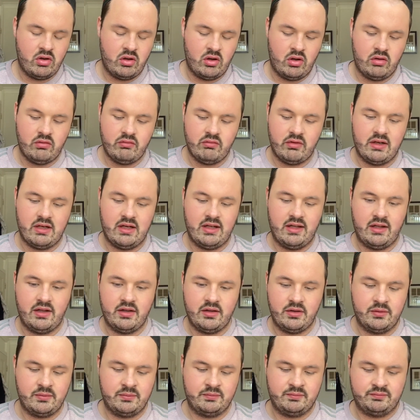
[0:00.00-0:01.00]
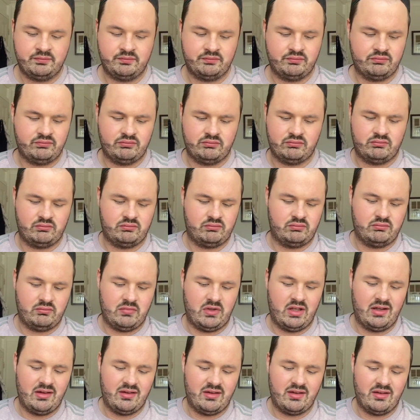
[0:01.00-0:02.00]
really
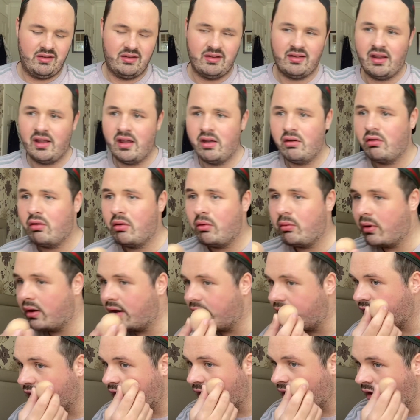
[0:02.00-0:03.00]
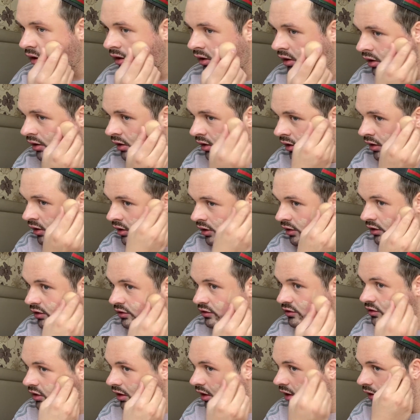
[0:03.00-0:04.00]
being sincere or whatever.
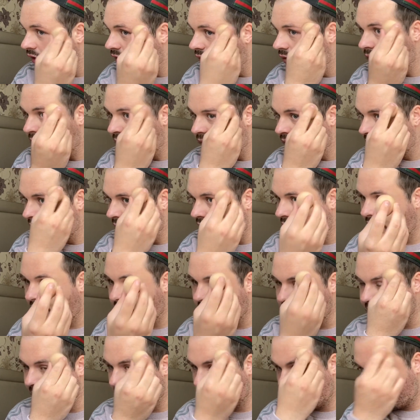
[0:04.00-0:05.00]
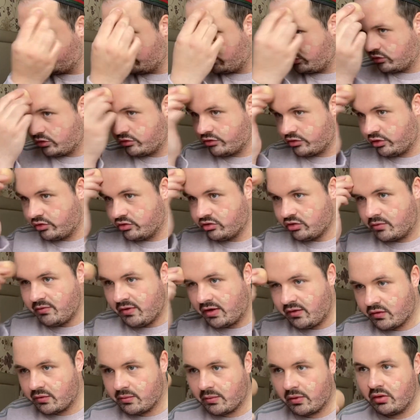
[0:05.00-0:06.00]
So I have spoken to Sandra, me
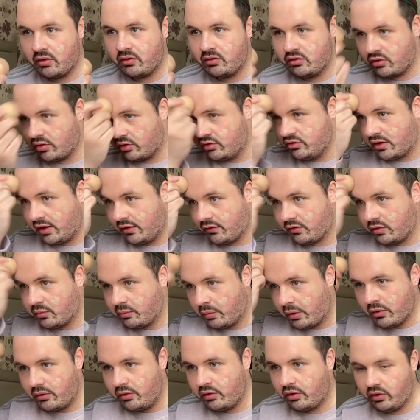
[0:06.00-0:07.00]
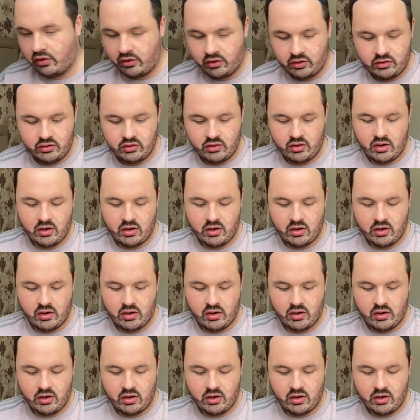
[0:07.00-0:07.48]
and Sandra have spoken,